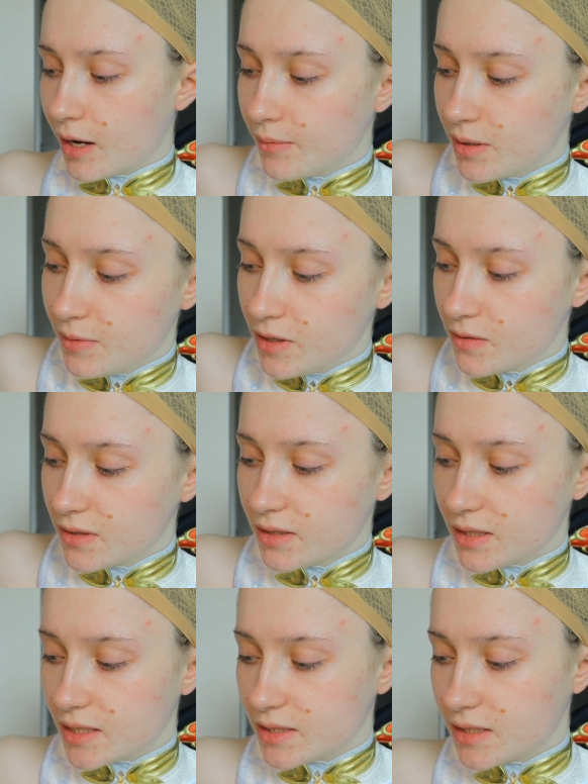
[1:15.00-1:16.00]
I'm going to be
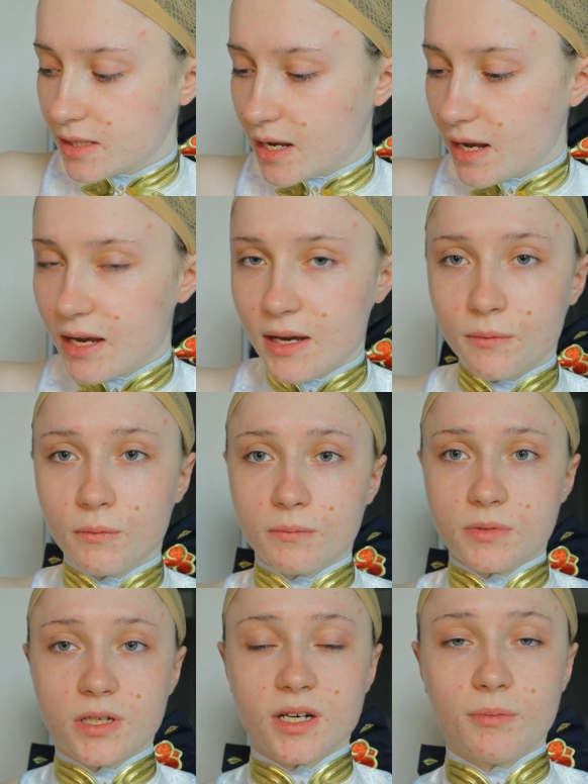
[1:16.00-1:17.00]
using these today and
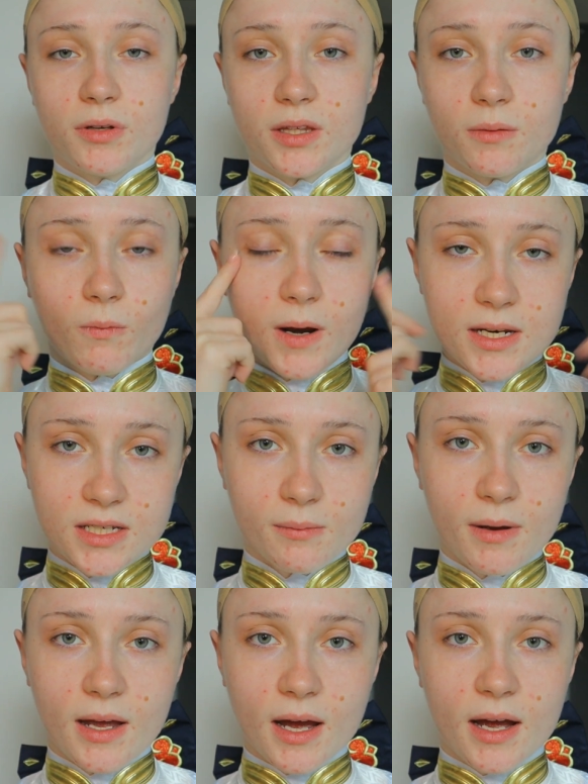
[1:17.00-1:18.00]
I'm just going to put them right into
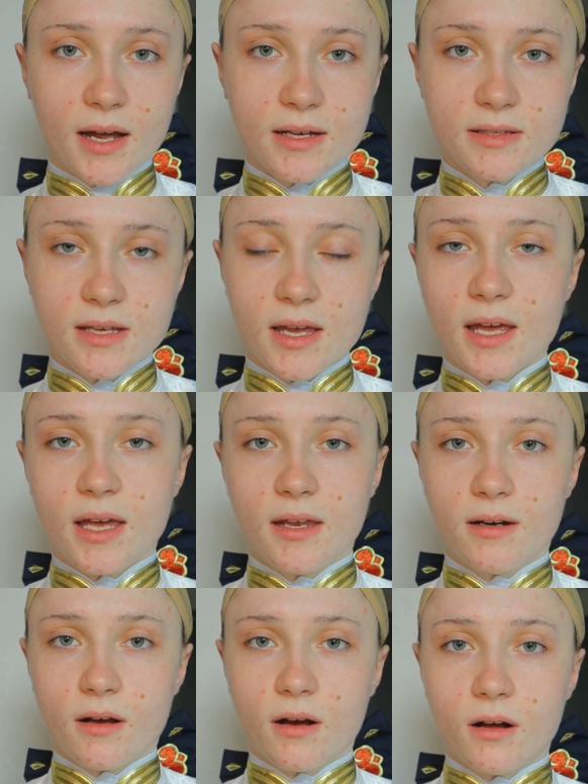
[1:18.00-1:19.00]
my eyes
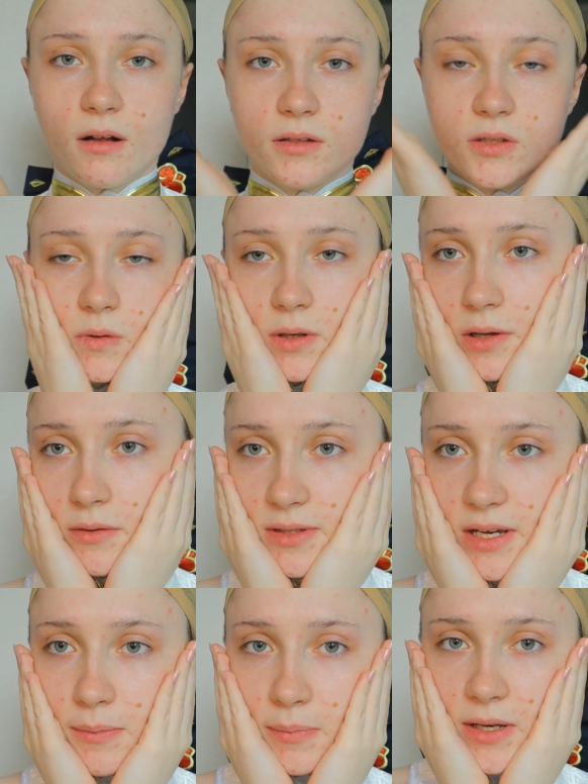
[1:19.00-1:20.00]
and I'll do a
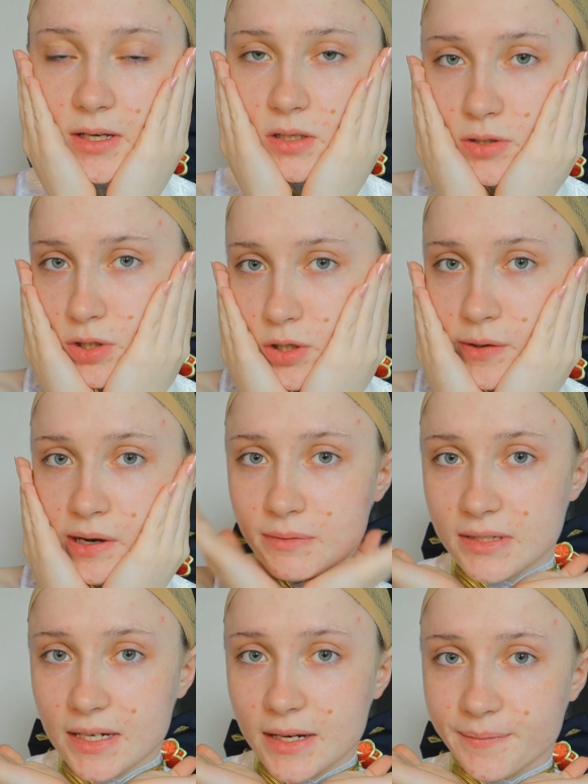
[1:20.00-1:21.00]
close-up and show you how
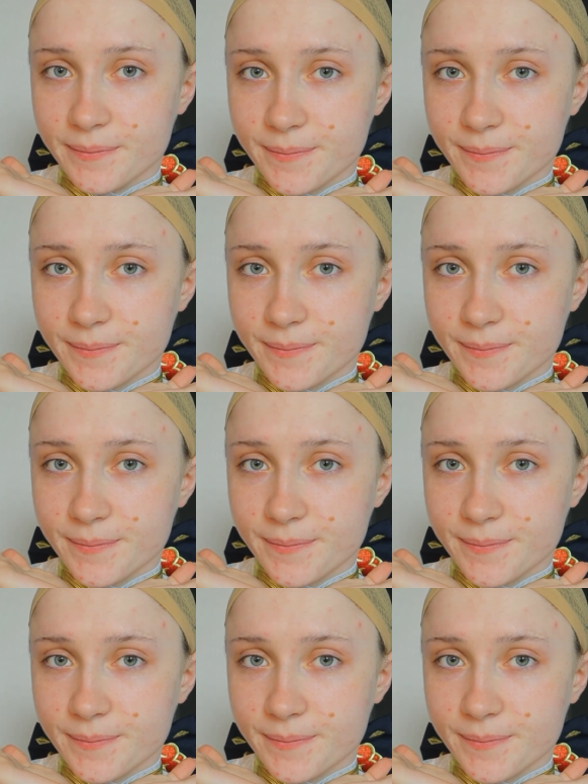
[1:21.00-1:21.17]
it's done.